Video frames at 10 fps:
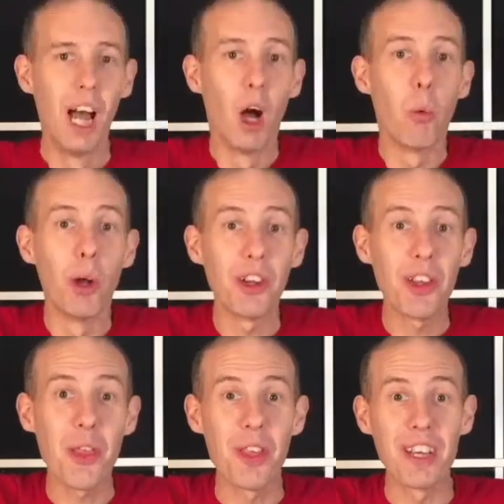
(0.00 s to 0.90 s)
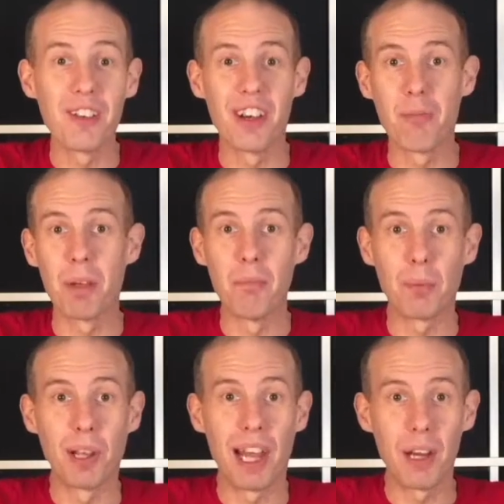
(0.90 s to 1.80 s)
One of the things I've been
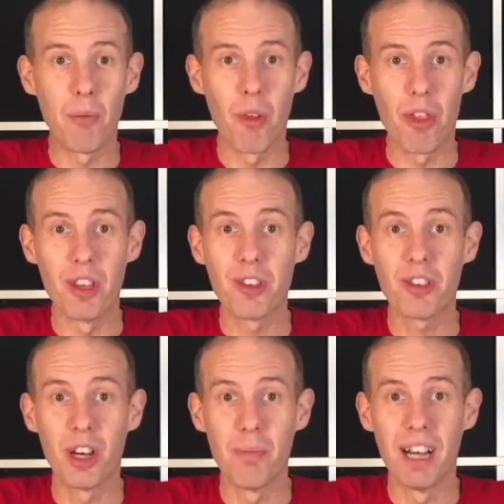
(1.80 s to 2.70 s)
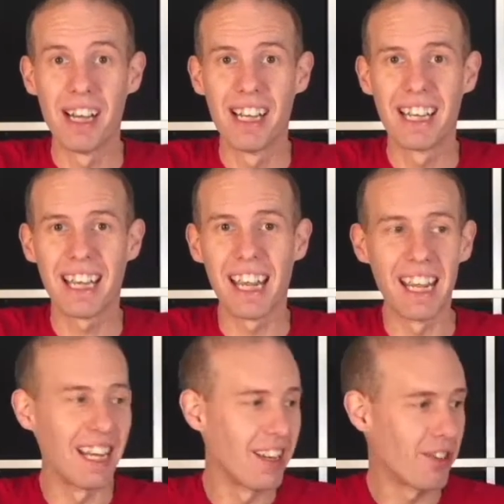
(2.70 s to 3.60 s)
playing with this summer
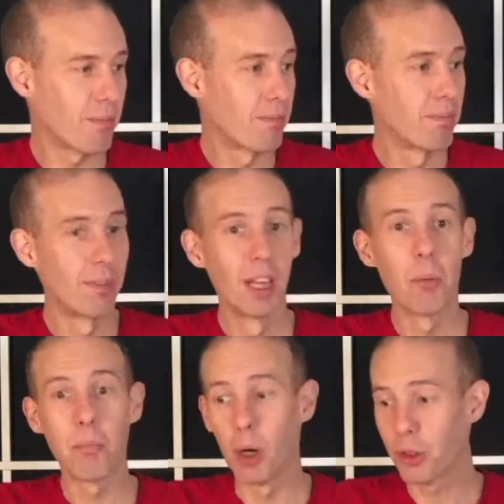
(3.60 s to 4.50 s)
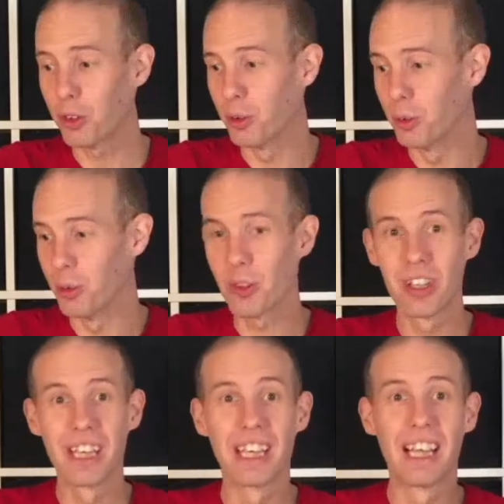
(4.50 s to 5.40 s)
is bottles
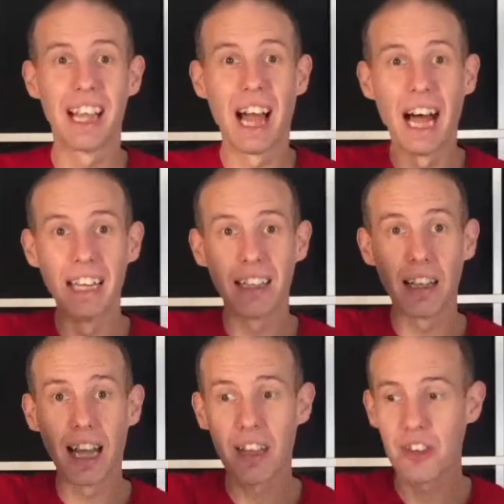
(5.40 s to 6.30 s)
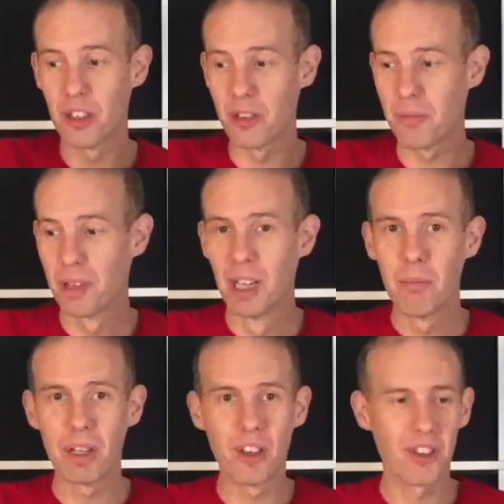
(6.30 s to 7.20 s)
and glasses,
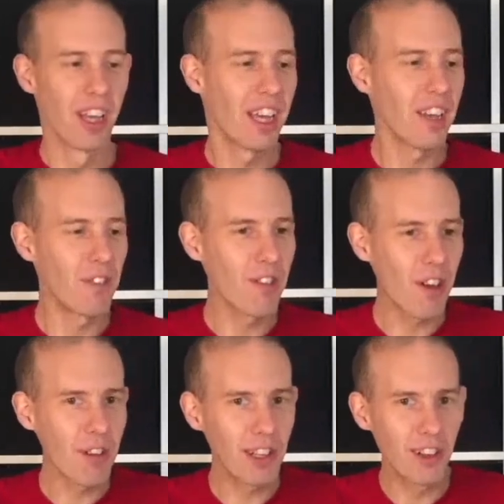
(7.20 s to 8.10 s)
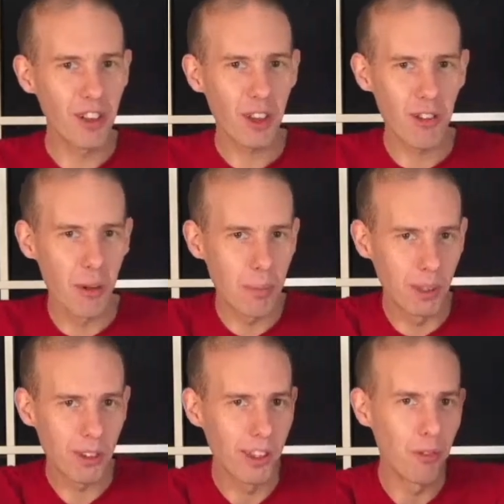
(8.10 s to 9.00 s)
because if you've ever looked through a
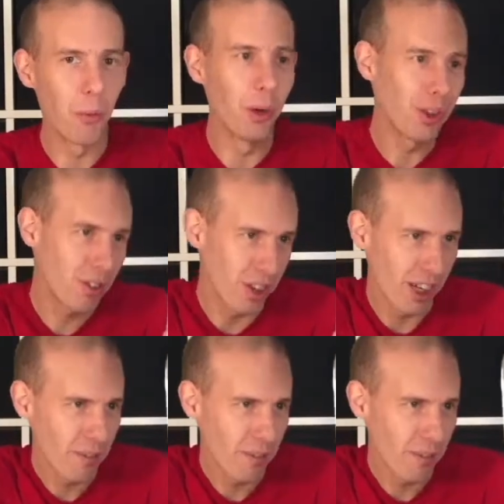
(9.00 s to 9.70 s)
bottle of water,